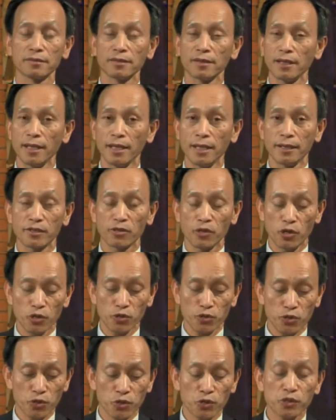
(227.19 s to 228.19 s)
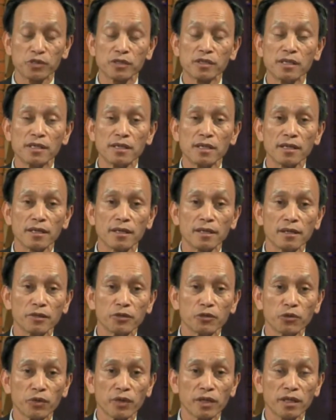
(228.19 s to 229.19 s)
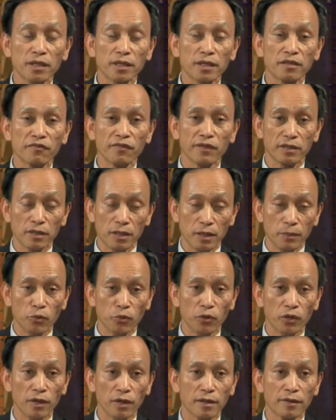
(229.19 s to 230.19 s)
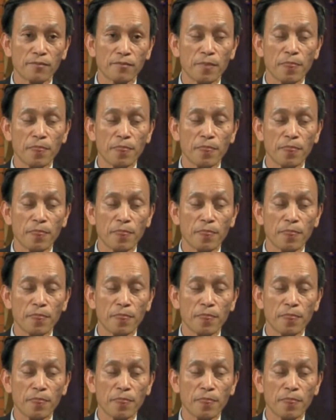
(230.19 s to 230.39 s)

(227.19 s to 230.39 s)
and also during Vietnam War.